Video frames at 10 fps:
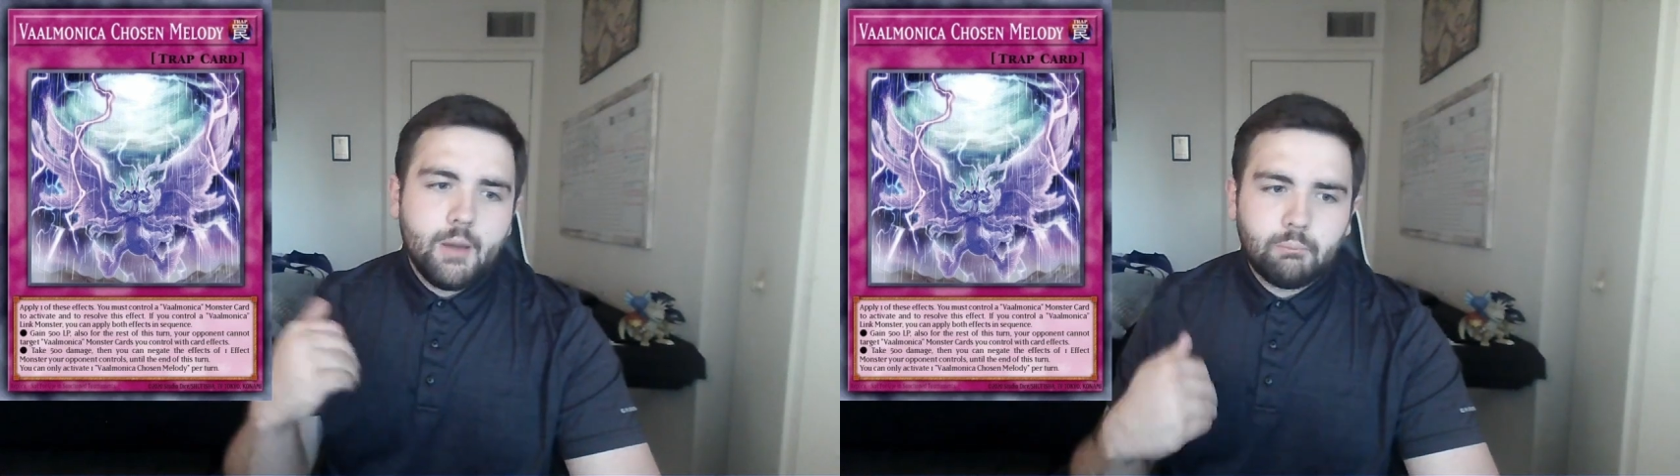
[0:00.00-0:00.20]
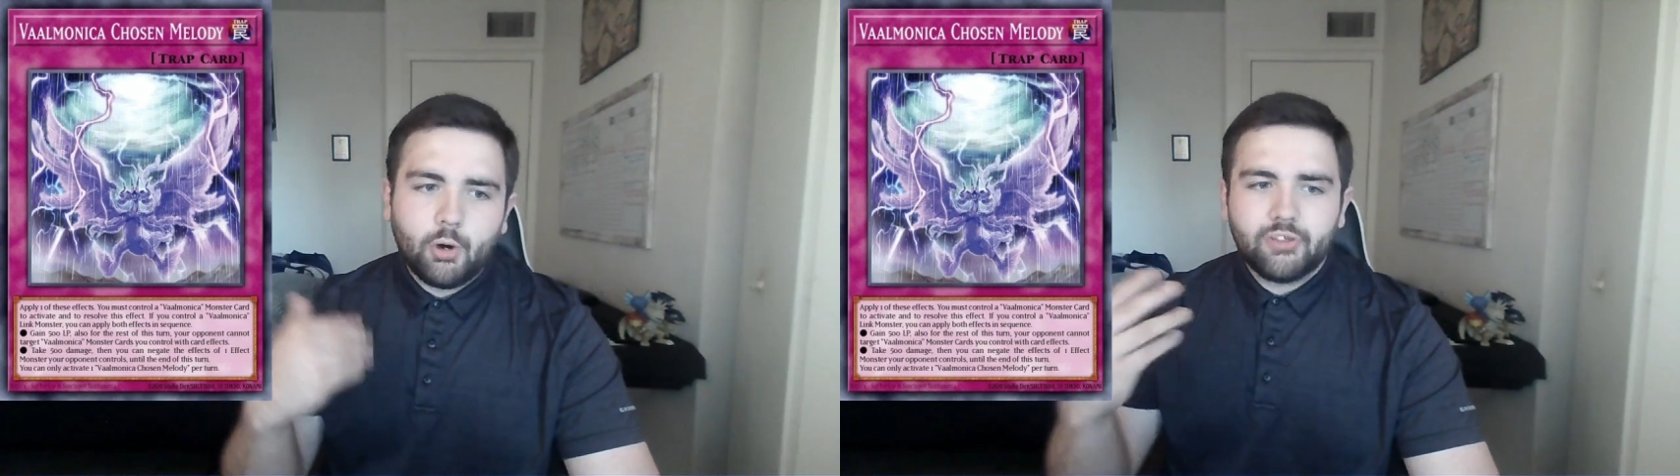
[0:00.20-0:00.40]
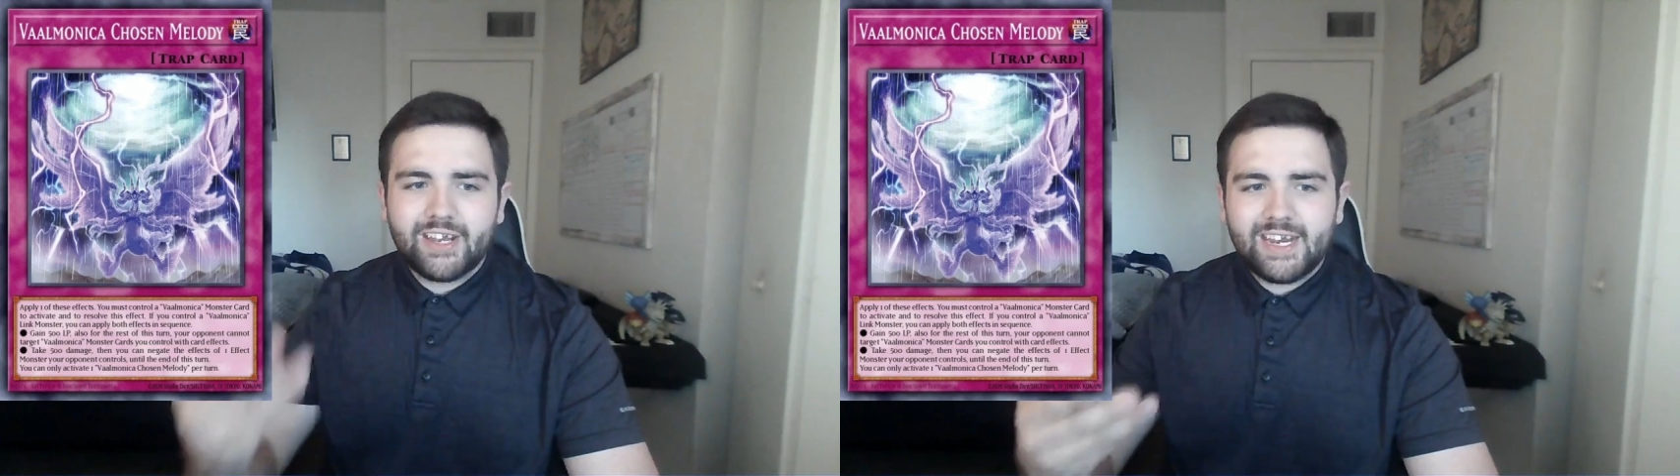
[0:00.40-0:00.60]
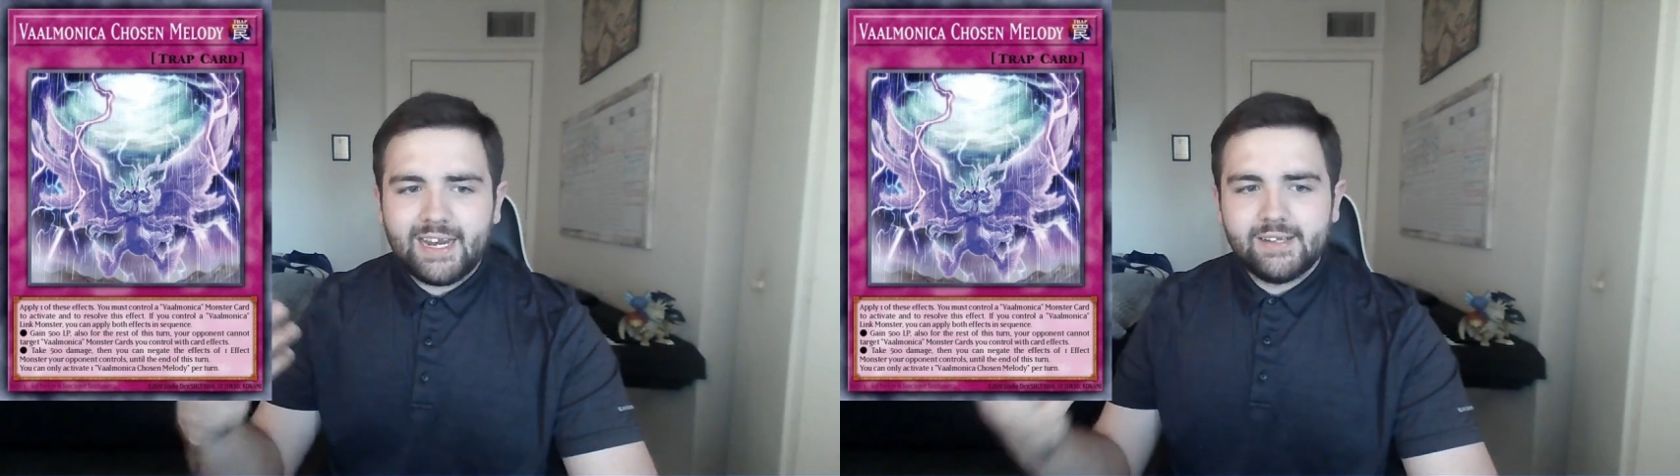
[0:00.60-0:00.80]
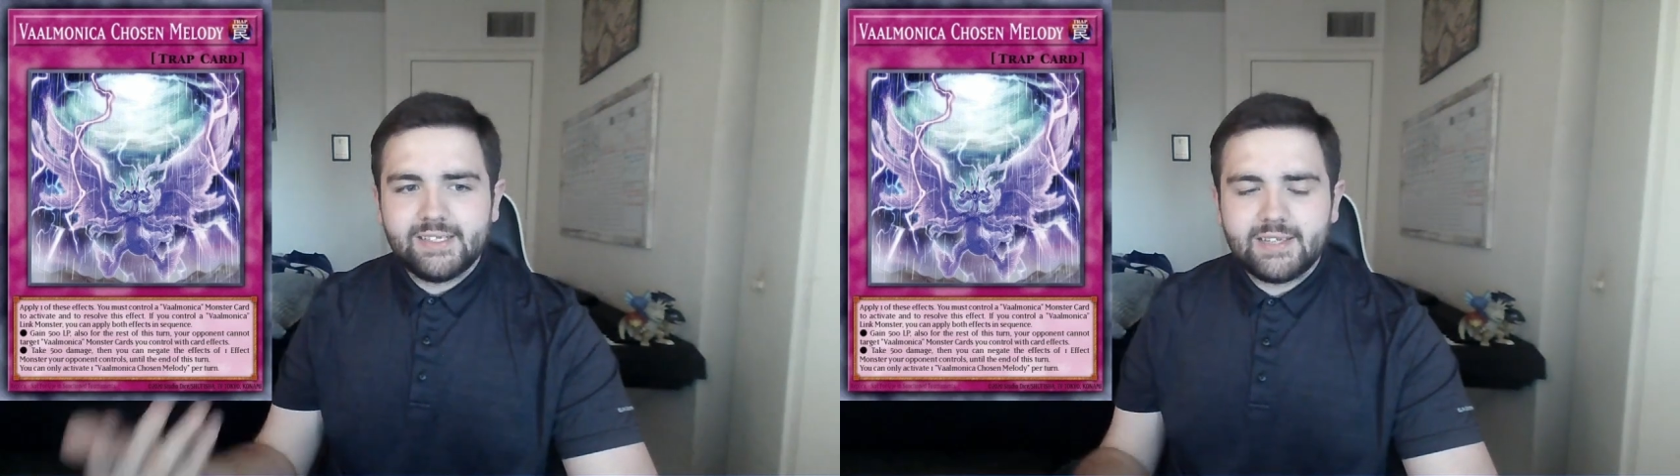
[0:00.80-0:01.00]
both
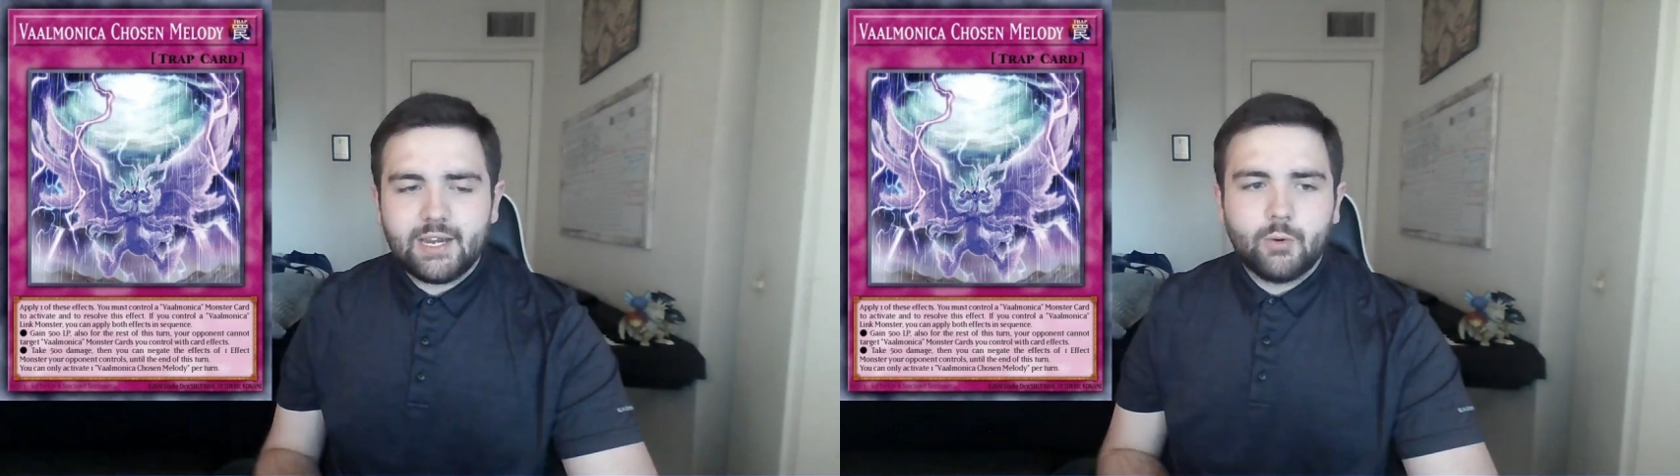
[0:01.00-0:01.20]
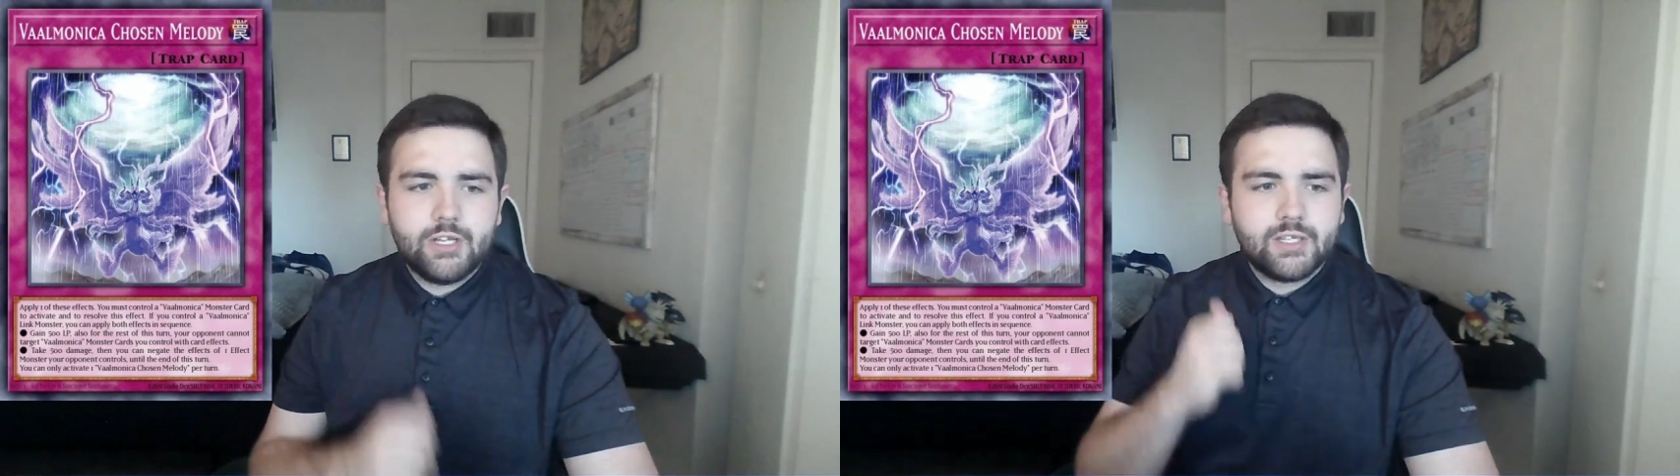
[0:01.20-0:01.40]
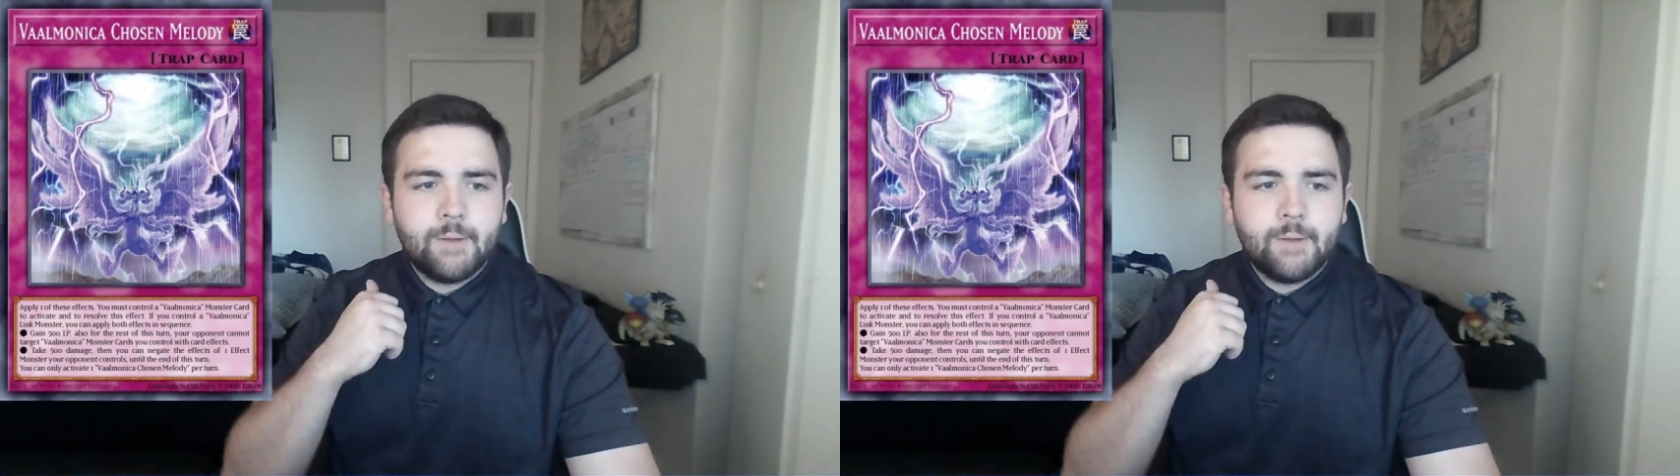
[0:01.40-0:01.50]
in sequence.